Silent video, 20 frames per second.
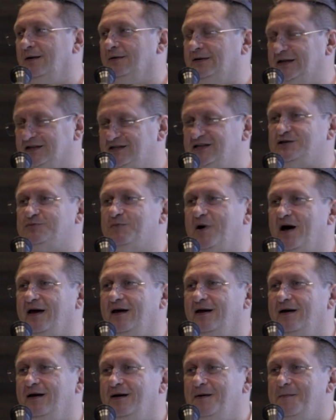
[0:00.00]
This is
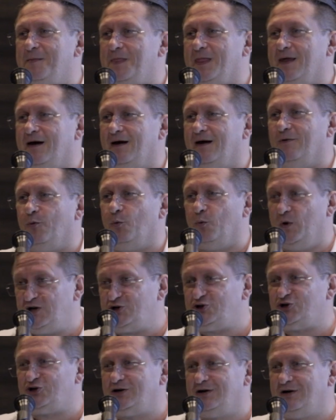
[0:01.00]
my
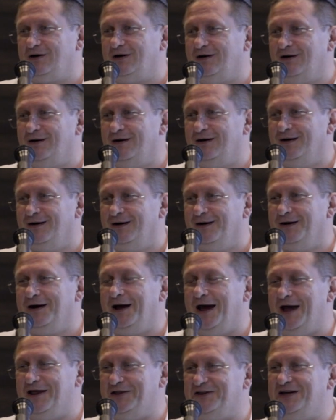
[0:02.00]
wish,
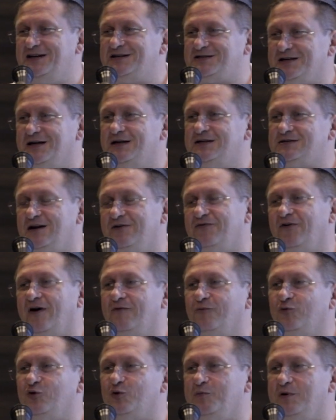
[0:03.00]
and this is, if
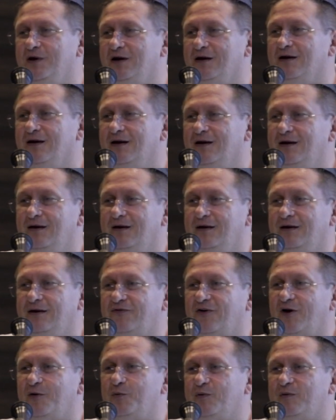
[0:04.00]
I would be
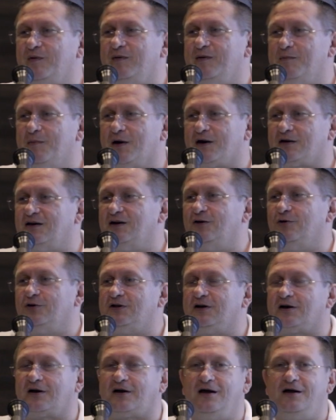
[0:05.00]
Martin
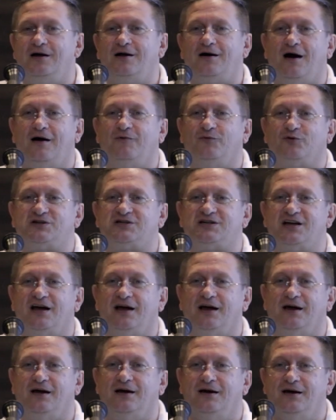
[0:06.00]
Luther King, I would
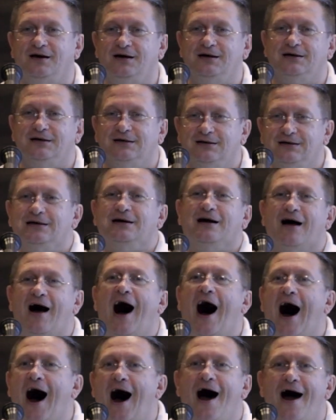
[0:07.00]
say,
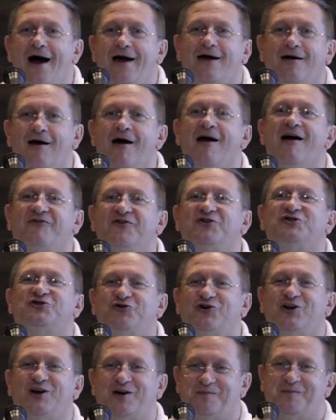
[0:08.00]
I have a
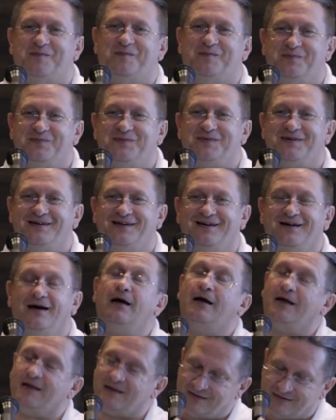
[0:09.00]
dream.
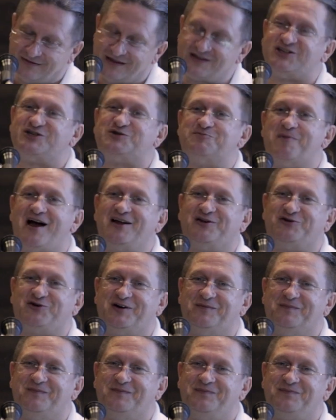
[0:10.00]
This is my
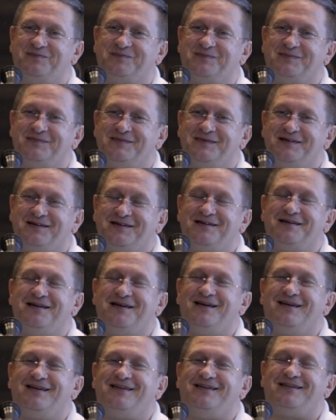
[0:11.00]
dream.
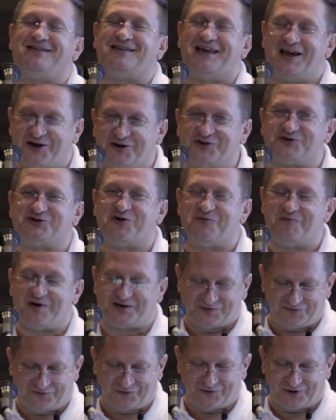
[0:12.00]
Thank you so
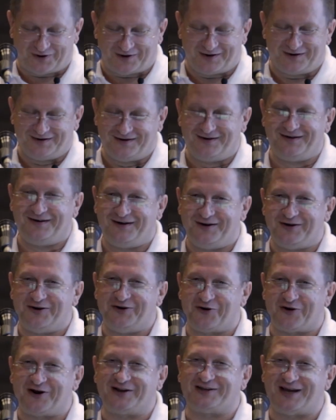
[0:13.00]
much for
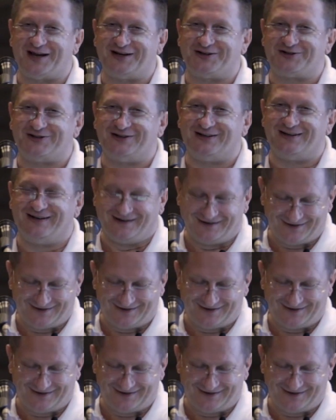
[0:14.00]
your attention.